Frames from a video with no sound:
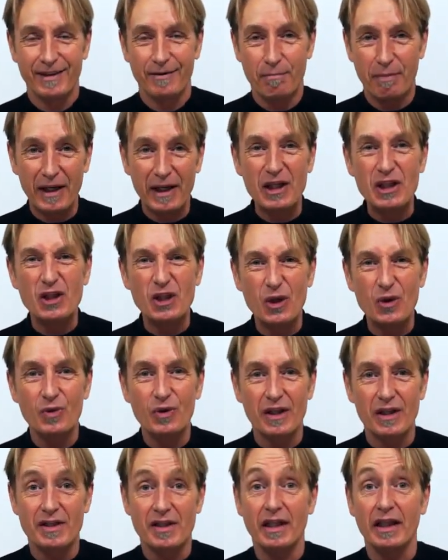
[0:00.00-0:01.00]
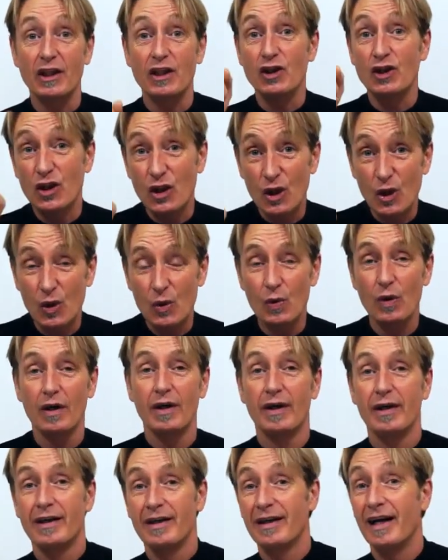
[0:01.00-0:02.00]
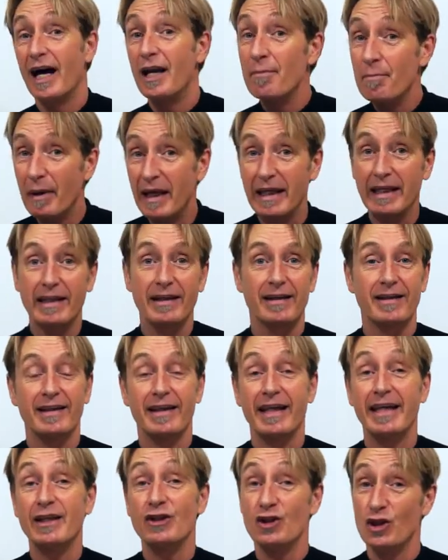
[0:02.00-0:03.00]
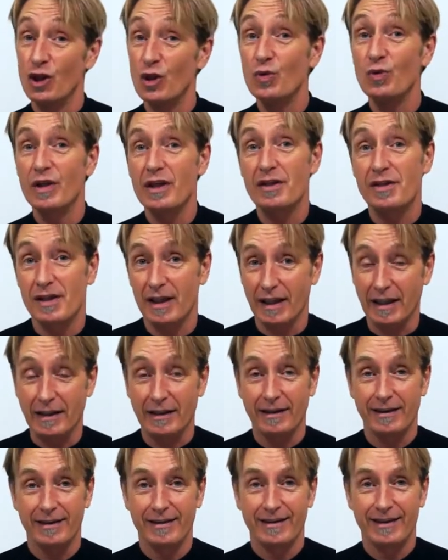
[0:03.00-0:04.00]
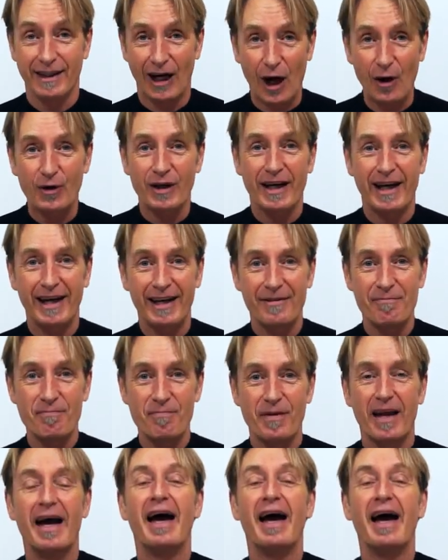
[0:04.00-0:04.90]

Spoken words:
Bit of unity. You and me in unity. Okay.